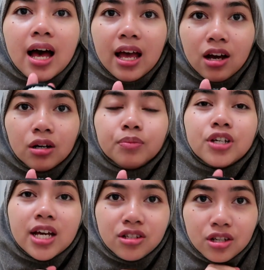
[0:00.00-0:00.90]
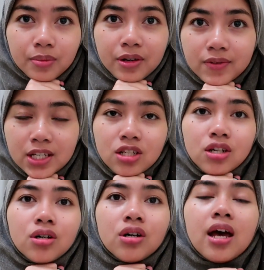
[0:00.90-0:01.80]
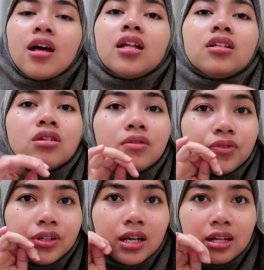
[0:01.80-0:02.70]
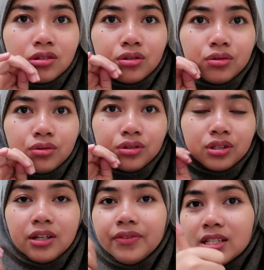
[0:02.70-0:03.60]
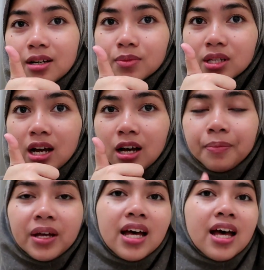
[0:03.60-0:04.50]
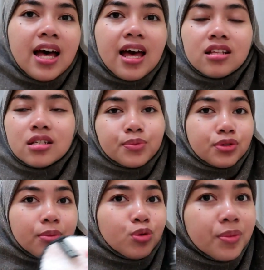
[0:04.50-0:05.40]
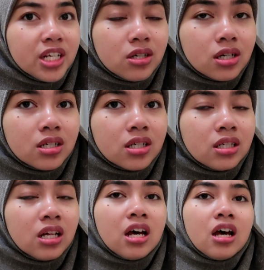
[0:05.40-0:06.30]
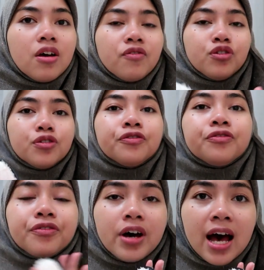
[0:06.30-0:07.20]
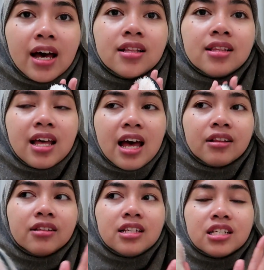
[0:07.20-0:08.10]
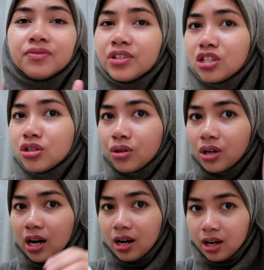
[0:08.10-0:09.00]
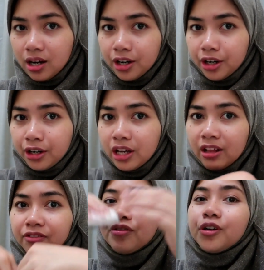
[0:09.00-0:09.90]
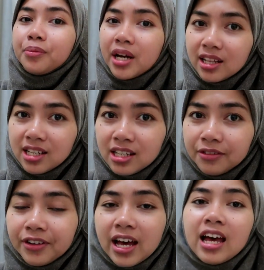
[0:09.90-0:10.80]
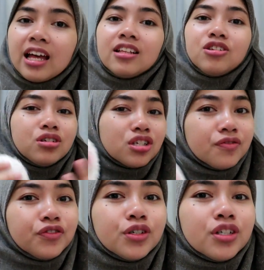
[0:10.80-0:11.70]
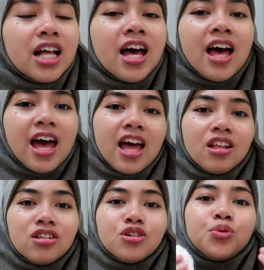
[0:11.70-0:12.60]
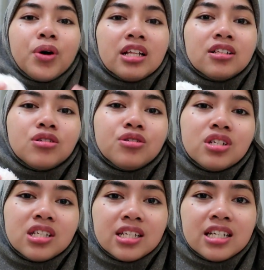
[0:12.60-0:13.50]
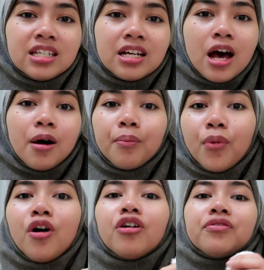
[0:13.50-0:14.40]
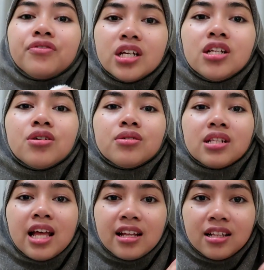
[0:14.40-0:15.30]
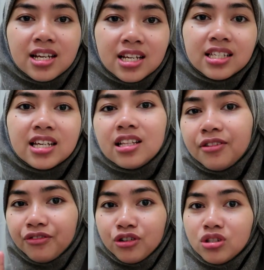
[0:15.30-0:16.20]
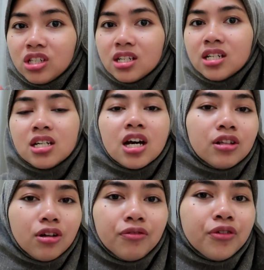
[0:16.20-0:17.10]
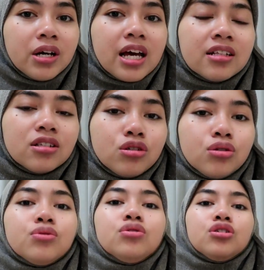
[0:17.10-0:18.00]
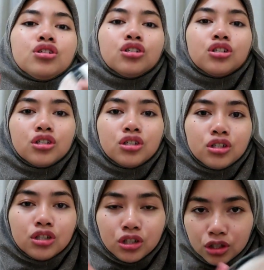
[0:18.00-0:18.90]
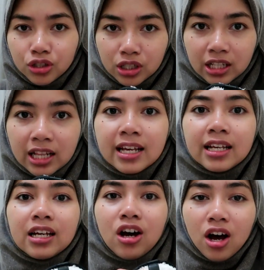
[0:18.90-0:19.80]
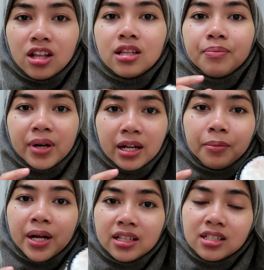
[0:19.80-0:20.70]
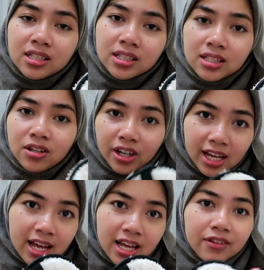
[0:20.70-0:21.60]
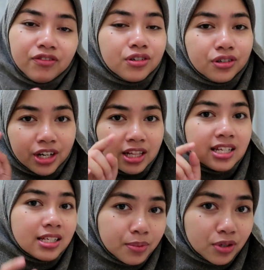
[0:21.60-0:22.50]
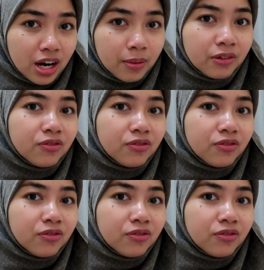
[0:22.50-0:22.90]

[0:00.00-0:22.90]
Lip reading: I hope you enjoy my video, and don't forget to give a thumbs up and subscribe to my channel. If you find that this video are informative and useful and you want to see more videos like this in the future, don't forget to click on the bell button. Okay, if you already subscribed.